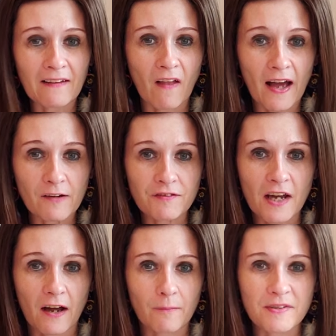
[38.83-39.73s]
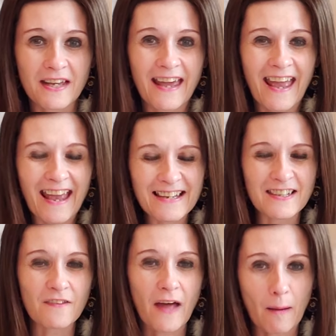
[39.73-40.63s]
lifetimes.
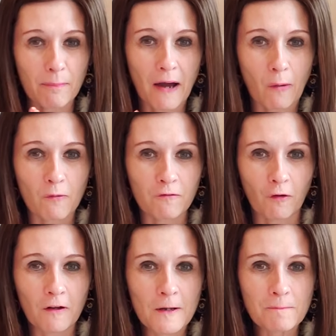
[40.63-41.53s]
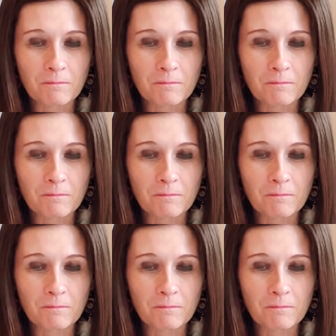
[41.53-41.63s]
Isn't that powerful?